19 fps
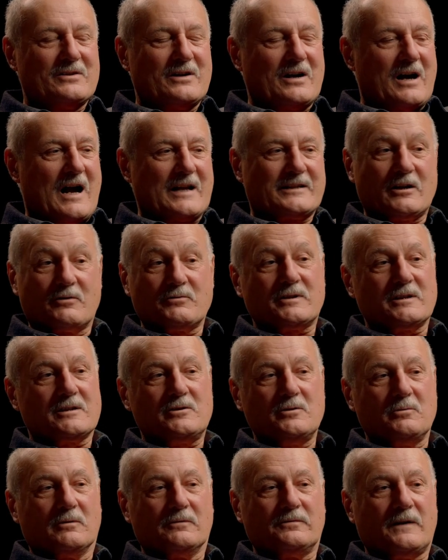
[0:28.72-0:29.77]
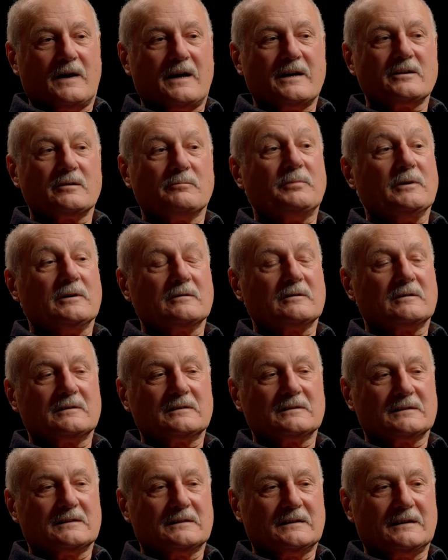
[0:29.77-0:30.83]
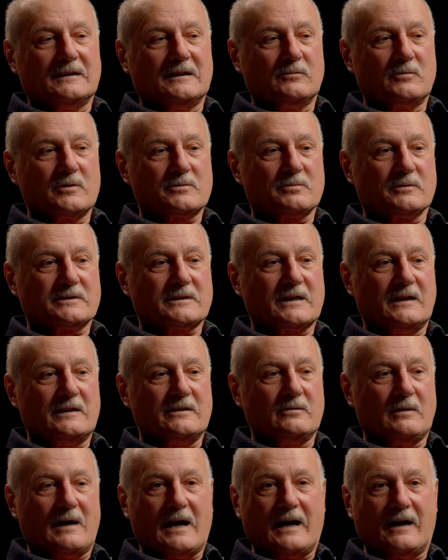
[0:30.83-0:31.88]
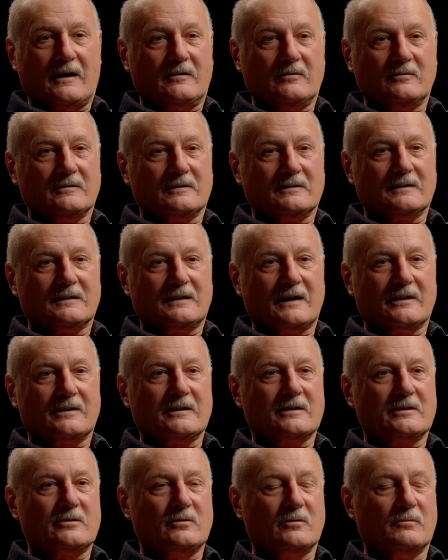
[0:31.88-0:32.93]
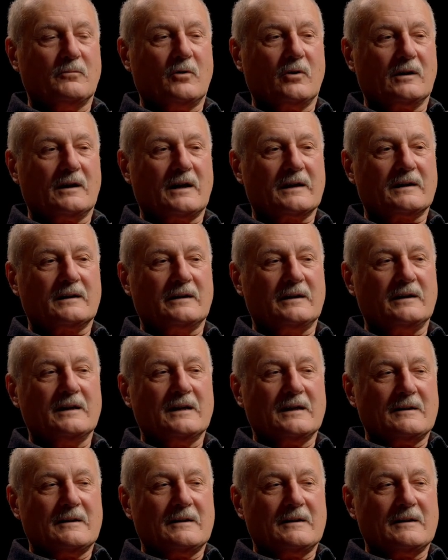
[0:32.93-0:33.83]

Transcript: I don't think you will find a book which will tell you how. I think you're more likely,